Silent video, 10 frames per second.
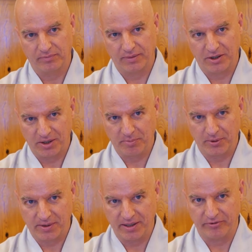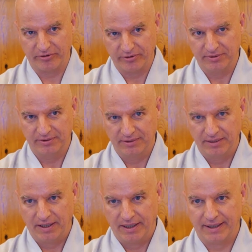And just perceive.
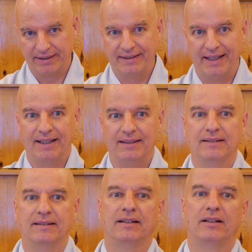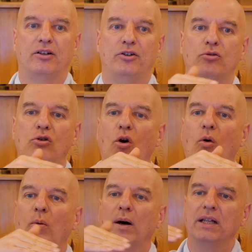And then you go
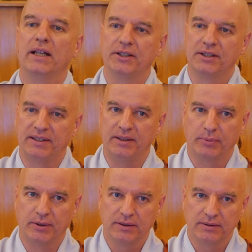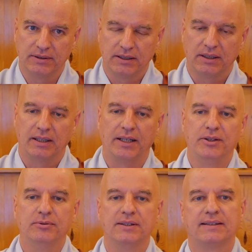one layer deeper and
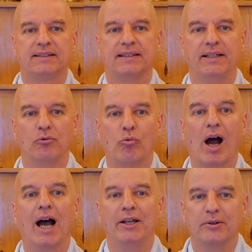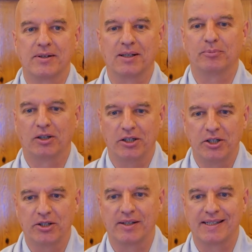you will see why your
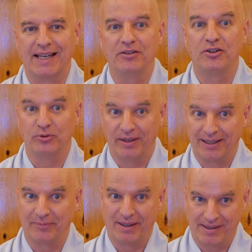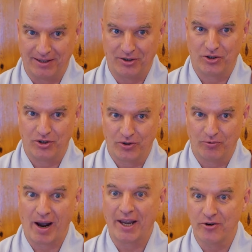subconscious sent you that message,
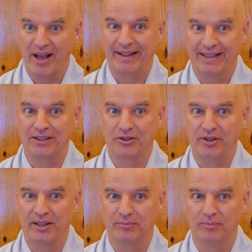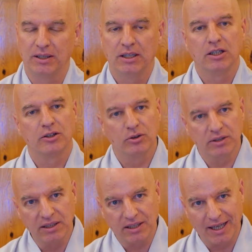why you had that dream. Don't
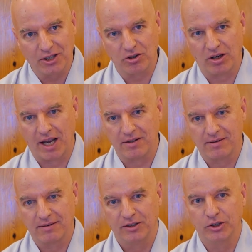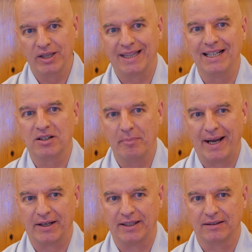intellectualize, don't think
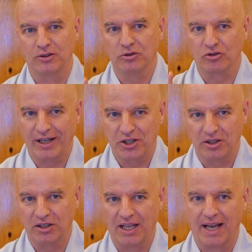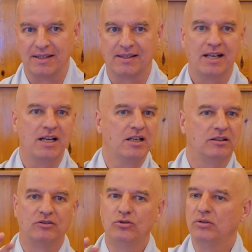about it, don't rationalize
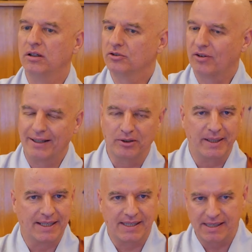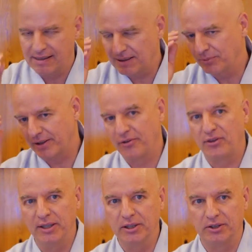do not try to make a system or a
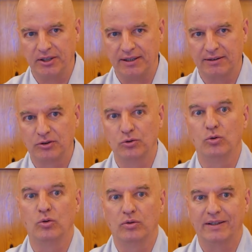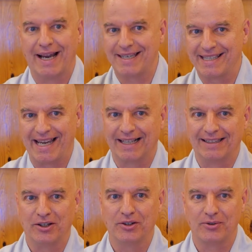theory to dissect
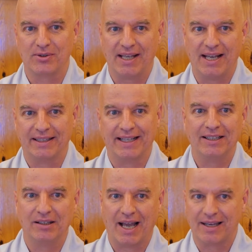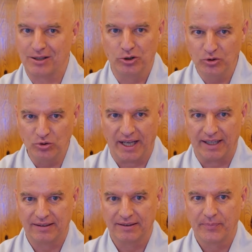and understand and analyze. Don't do
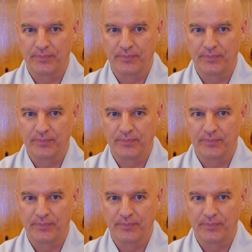that.